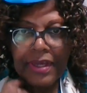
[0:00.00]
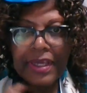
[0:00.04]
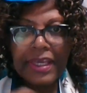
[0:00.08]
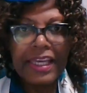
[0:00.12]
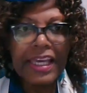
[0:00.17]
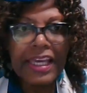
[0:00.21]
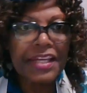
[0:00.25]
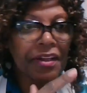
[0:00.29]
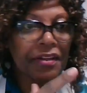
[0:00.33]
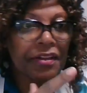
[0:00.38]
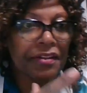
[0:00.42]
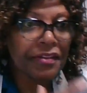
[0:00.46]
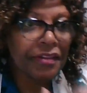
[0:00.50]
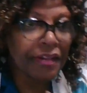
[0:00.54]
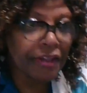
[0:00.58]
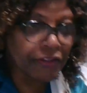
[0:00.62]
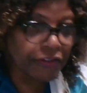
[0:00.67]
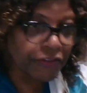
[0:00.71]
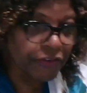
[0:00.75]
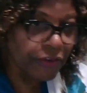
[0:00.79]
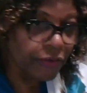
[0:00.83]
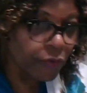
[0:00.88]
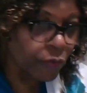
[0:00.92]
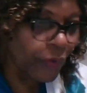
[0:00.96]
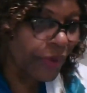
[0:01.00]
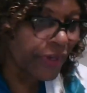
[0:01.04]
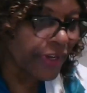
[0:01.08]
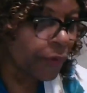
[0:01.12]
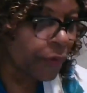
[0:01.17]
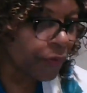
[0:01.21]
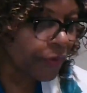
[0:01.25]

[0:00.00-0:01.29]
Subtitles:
In addition, when I